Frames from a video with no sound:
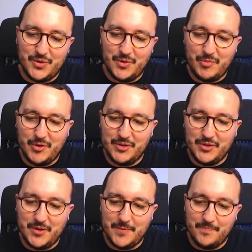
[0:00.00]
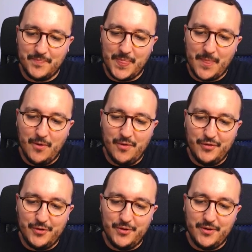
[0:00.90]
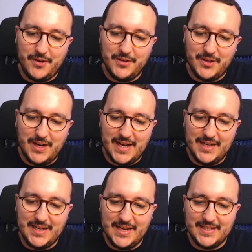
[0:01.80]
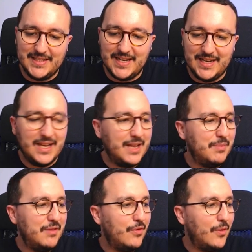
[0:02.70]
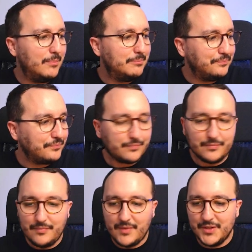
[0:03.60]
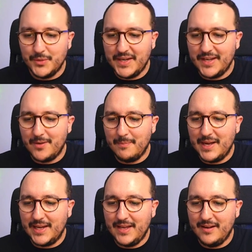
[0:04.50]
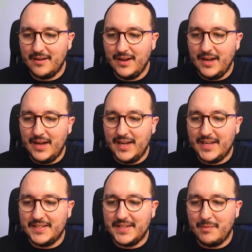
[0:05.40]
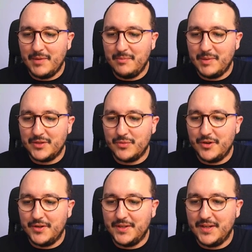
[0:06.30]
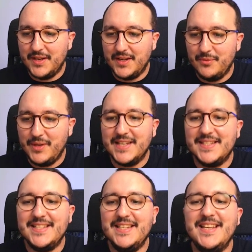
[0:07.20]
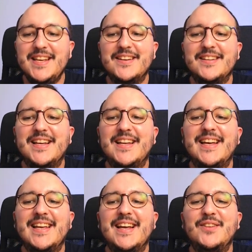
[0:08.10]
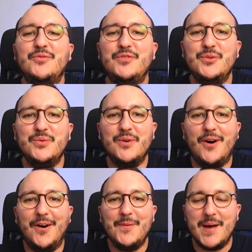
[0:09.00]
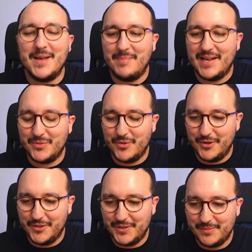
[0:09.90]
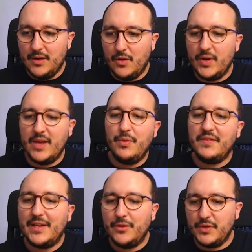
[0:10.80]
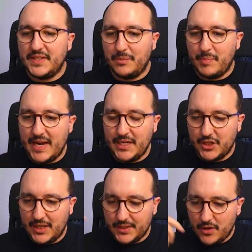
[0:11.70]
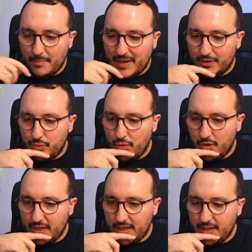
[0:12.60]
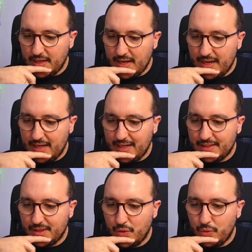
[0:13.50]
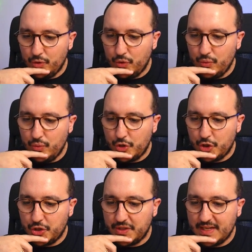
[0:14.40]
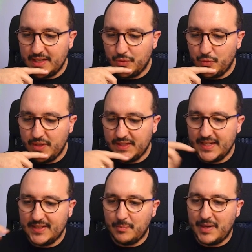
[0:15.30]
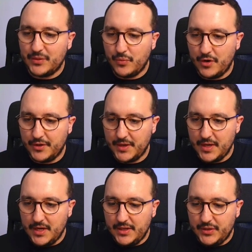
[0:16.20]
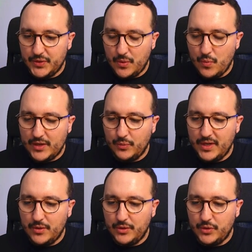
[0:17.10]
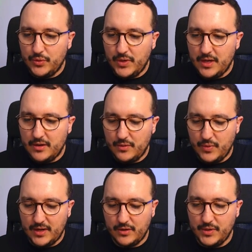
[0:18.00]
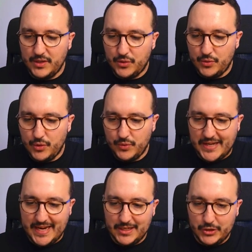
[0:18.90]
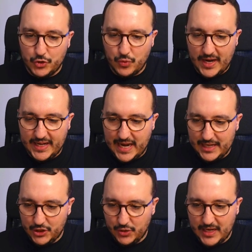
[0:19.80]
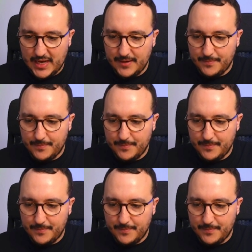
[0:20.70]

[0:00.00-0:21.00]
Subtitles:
pointer, hover, underline, exactly like before. So when I come back here, I can type my password and we can see here that I got a view on my passwords. Okay, we've got the reset page. Let's come back to login and let's go to send reset password. So what we're gonna do here, we are going to use a try catch again,